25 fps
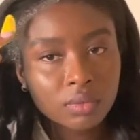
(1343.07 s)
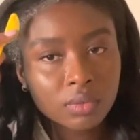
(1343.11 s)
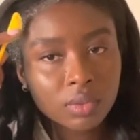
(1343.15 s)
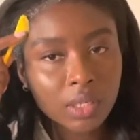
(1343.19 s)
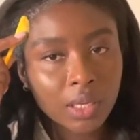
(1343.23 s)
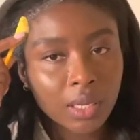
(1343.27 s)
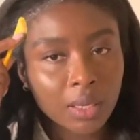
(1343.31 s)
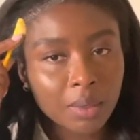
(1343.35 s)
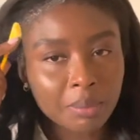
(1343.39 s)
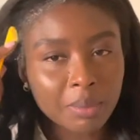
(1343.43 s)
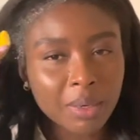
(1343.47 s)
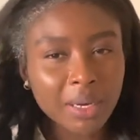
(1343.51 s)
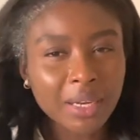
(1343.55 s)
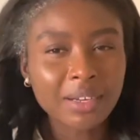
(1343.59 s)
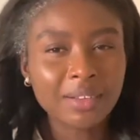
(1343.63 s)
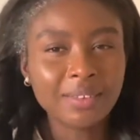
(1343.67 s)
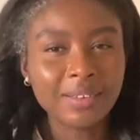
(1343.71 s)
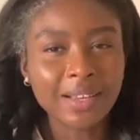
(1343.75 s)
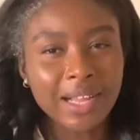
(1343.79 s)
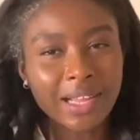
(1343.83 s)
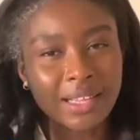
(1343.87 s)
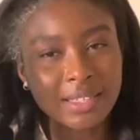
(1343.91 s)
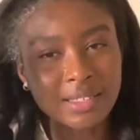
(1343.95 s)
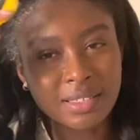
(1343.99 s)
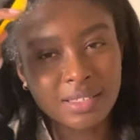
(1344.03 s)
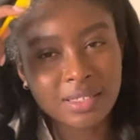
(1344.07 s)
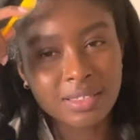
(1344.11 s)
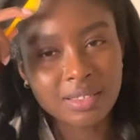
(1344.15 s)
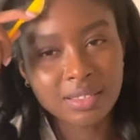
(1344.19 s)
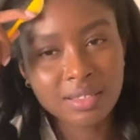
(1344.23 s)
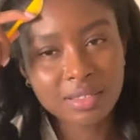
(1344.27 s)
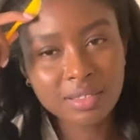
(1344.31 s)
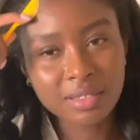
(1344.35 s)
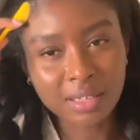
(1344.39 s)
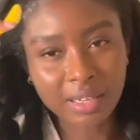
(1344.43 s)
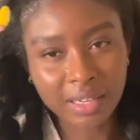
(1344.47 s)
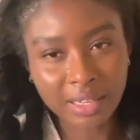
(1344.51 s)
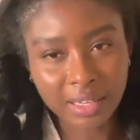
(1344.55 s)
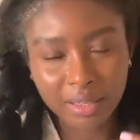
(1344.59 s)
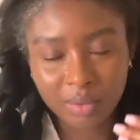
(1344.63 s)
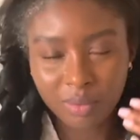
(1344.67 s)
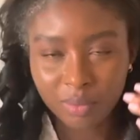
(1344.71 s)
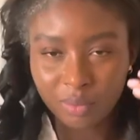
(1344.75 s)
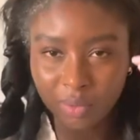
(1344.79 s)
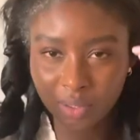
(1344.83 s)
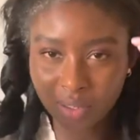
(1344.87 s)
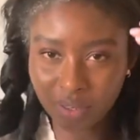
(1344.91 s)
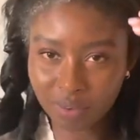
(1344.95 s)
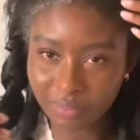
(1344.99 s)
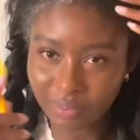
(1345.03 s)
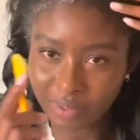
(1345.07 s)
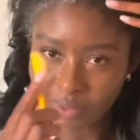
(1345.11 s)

And my glasses, like whenever